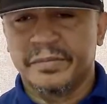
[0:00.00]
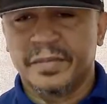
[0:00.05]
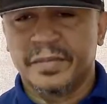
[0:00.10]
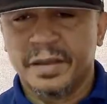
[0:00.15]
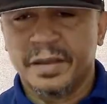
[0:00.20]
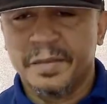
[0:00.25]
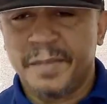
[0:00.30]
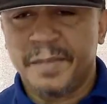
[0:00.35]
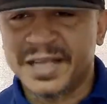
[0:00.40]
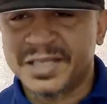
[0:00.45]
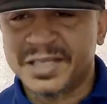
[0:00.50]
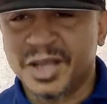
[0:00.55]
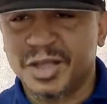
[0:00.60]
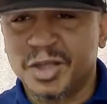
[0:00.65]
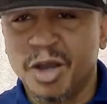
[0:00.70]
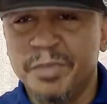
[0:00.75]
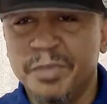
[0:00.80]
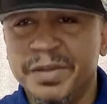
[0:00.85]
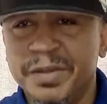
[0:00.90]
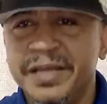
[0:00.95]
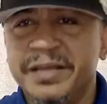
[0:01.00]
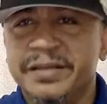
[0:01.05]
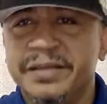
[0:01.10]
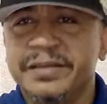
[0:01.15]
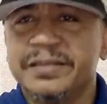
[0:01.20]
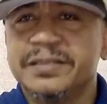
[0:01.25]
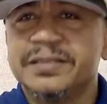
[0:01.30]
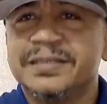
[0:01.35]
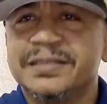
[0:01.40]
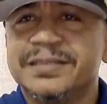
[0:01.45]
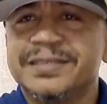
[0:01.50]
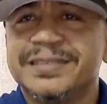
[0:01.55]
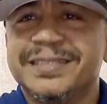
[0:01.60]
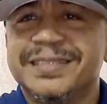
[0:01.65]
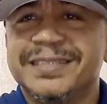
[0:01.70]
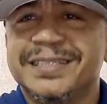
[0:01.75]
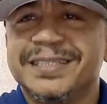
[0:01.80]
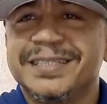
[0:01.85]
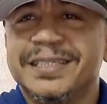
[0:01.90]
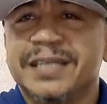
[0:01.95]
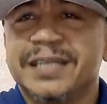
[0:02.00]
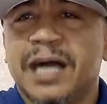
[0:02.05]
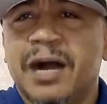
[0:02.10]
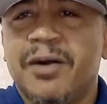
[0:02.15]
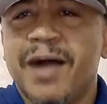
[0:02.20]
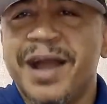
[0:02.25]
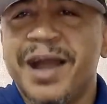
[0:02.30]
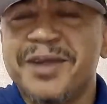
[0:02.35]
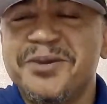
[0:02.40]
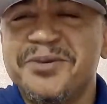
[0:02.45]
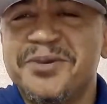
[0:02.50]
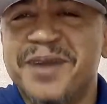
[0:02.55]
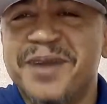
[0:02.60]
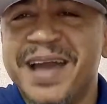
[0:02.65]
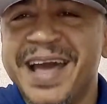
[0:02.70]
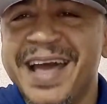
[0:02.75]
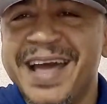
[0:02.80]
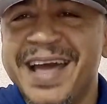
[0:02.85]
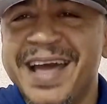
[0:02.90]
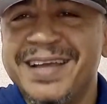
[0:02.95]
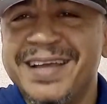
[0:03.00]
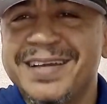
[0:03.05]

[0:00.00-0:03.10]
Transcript: Pastor Toby, how are you, Re?